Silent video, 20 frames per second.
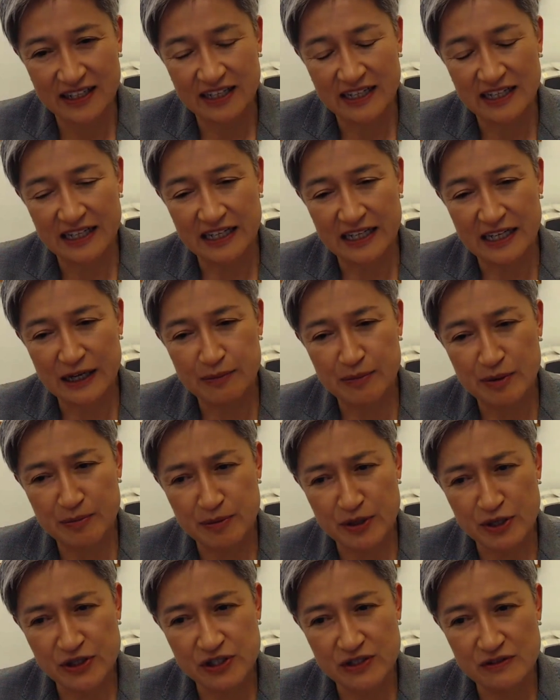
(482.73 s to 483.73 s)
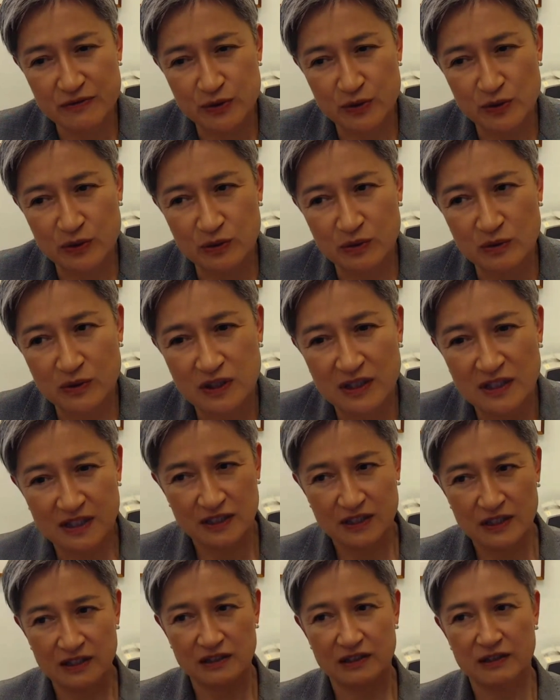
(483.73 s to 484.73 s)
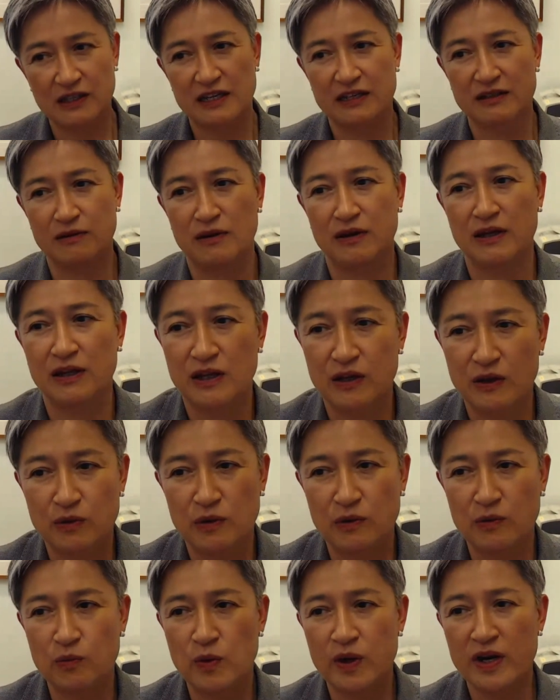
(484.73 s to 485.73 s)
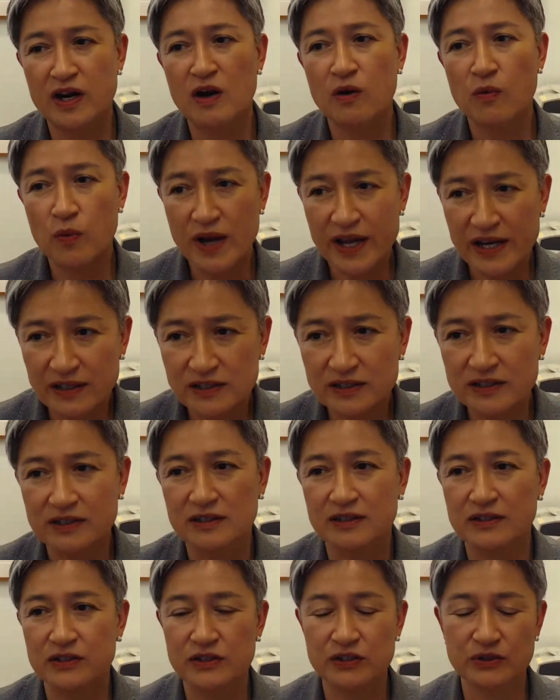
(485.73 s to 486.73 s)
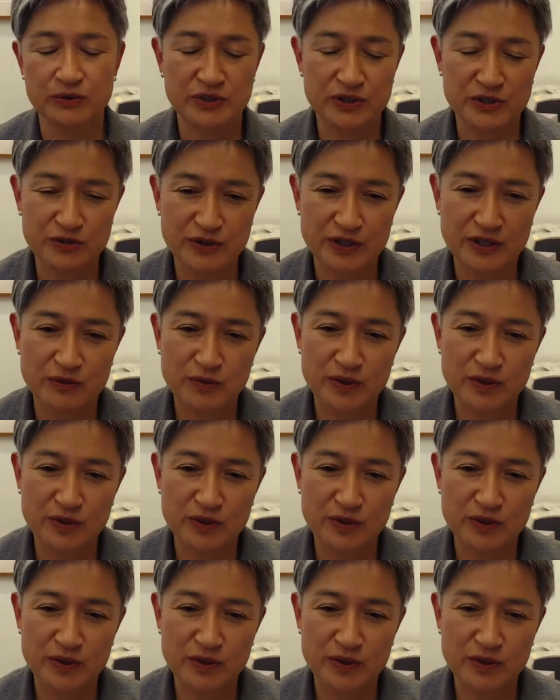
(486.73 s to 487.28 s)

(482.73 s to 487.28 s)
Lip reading: But most of all, when I went to Israel,